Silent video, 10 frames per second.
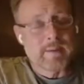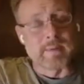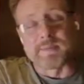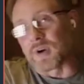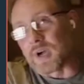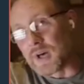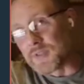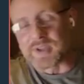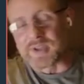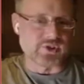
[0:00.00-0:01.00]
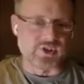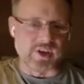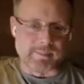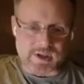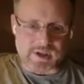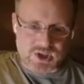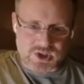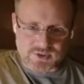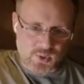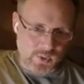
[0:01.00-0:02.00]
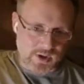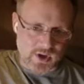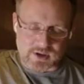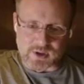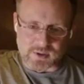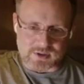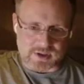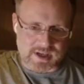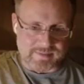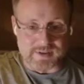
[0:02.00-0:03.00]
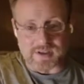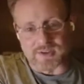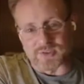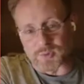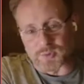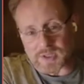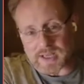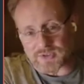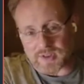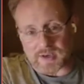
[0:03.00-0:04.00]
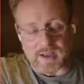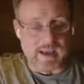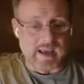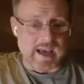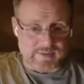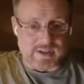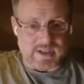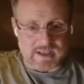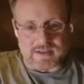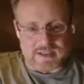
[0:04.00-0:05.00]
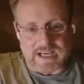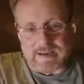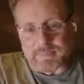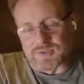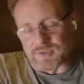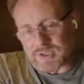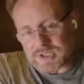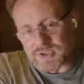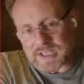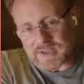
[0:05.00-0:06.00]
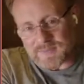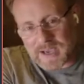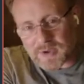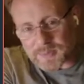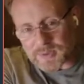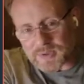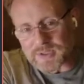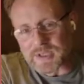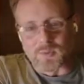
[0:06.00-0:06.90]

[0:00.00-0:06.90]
Maybe there are other legacy applications that you want to offload into Kafka because you realize that having data in topics is actually kind of valuable.